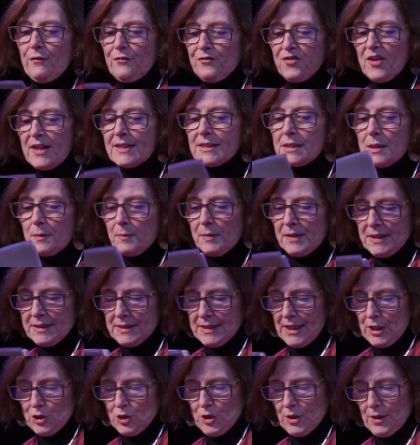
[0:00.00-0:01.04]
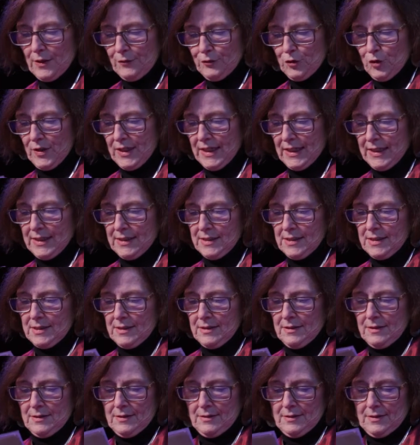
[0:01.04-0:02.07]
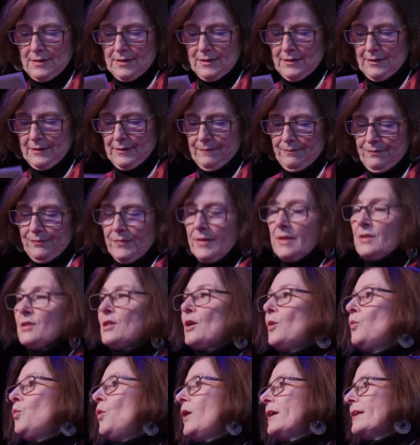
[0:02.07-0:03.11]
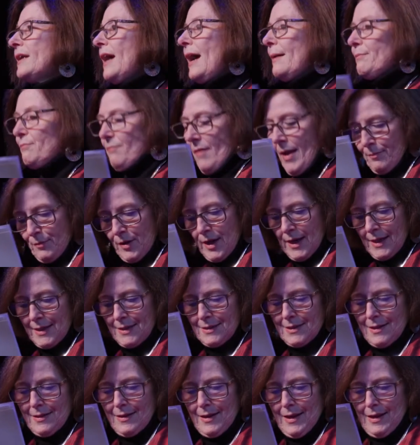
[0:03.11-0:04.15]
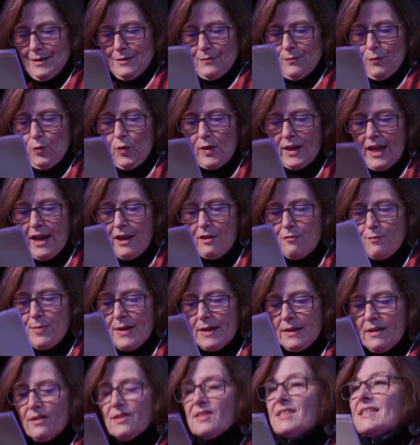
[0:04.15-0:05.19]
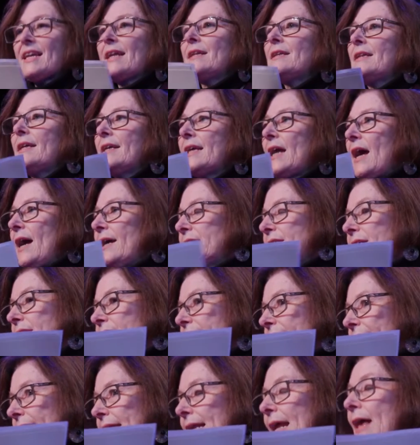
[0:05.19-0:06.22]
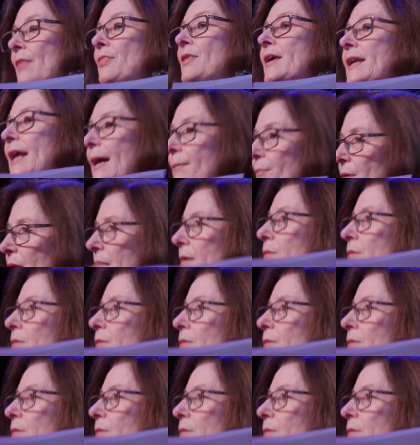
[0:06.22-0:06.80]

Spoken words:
flexibilization of treaties. So what I'm getting to the end. What I have been settling on to date, and then I'm going